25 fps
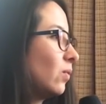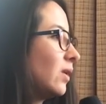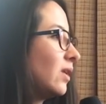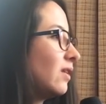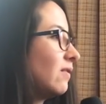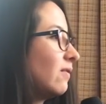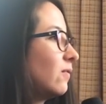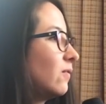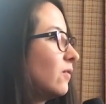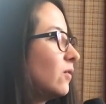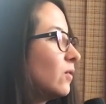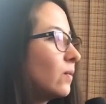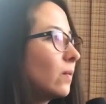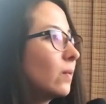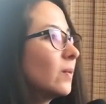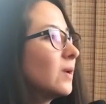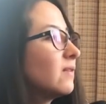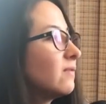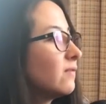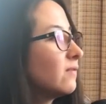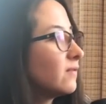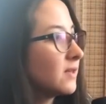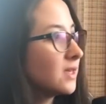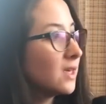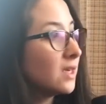
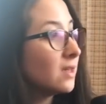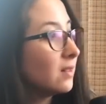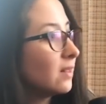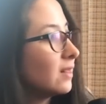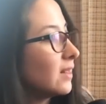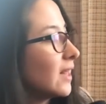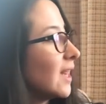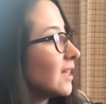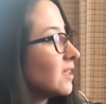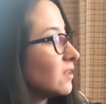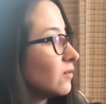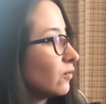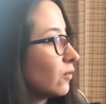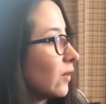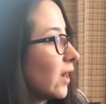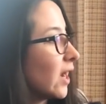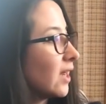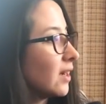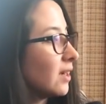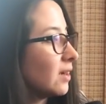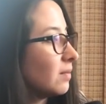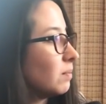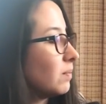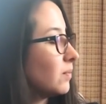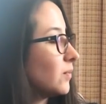We've seen last
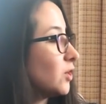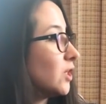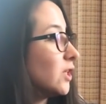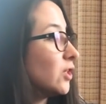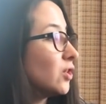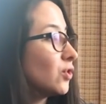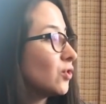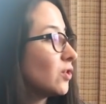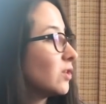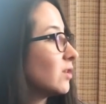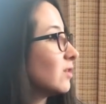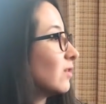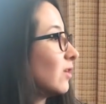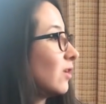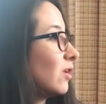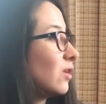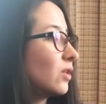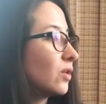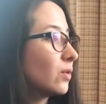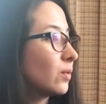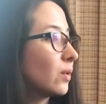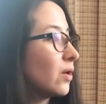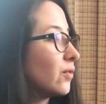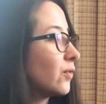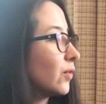Friday children
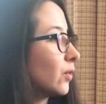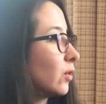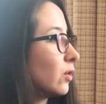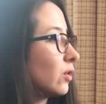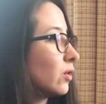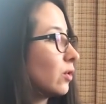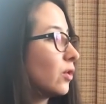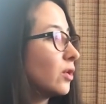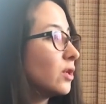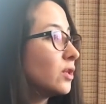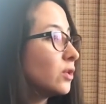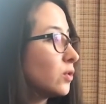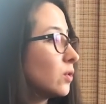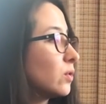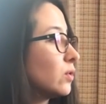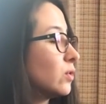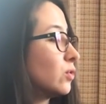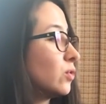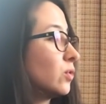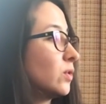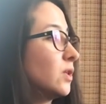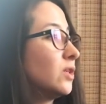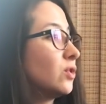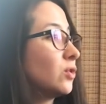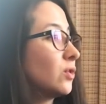all around the world going to the
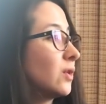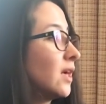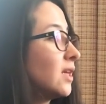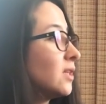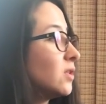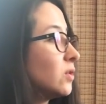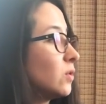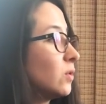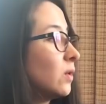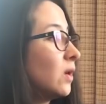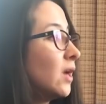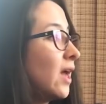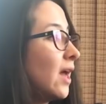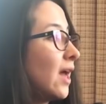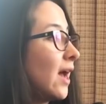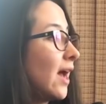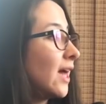street trying to